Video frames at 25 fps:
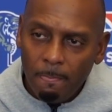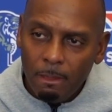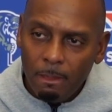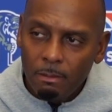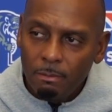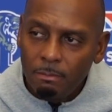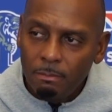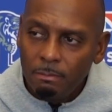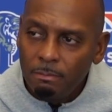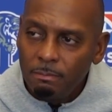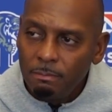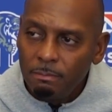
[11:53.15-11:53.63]

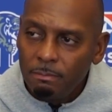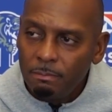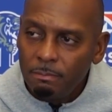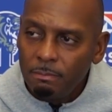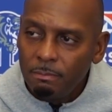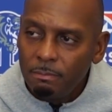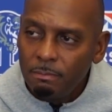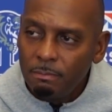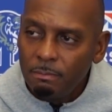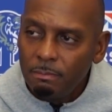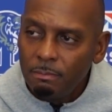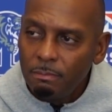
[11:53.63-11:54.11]

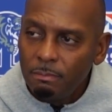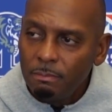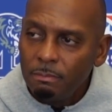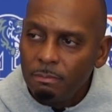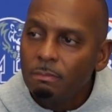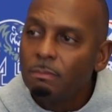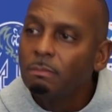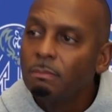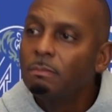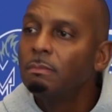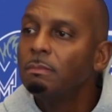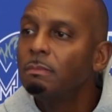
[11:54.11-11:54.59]

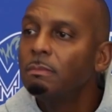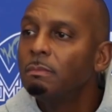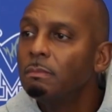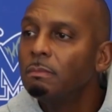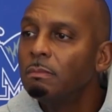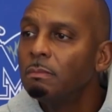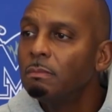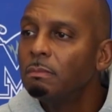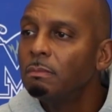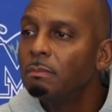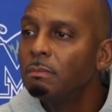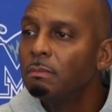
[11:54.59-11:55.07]

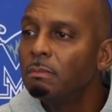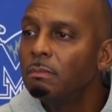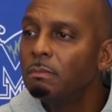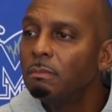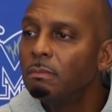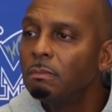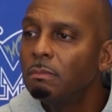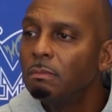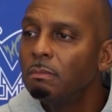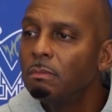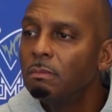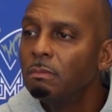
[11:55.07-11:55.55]

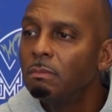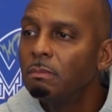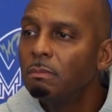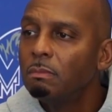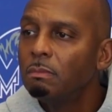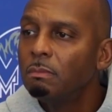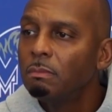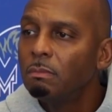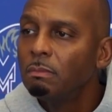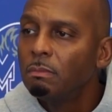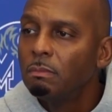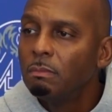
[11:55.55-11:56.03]

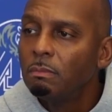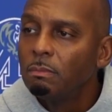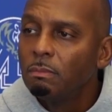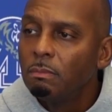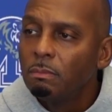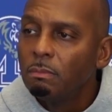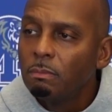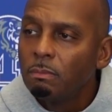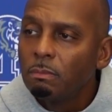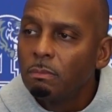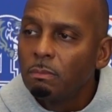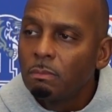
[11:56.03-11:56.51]

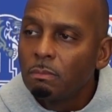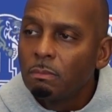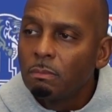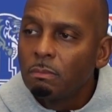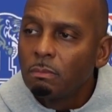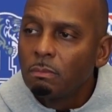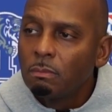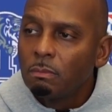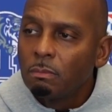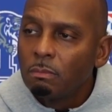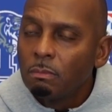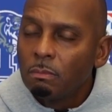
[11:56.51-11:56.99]

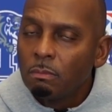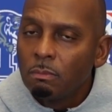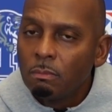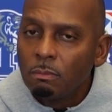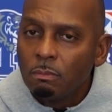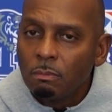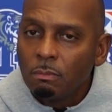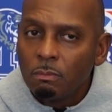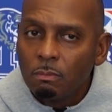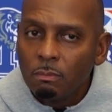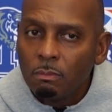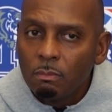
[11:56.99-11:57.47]

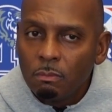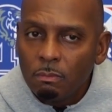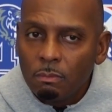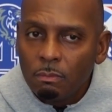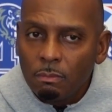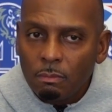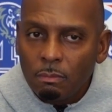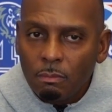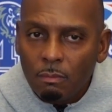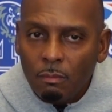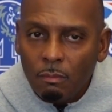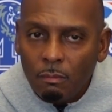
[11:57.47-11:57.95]

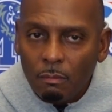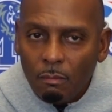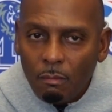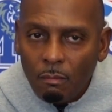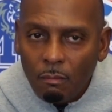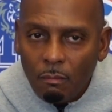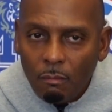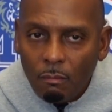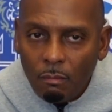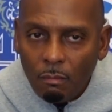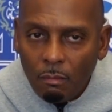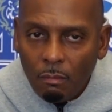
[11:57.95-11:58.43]

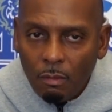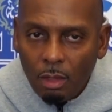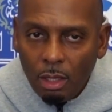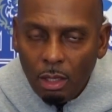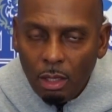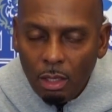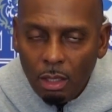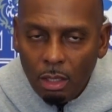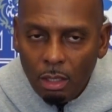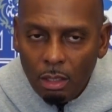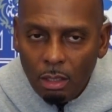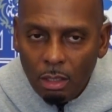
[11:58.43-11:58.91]

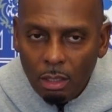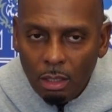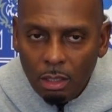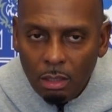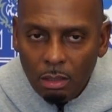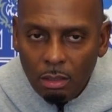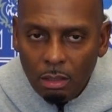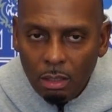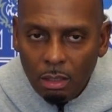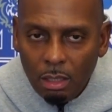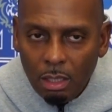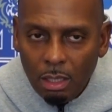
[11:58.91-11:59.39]

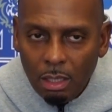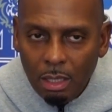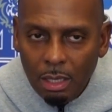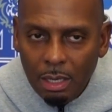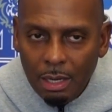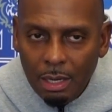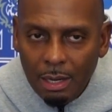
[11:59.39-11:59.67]
(no one is talking)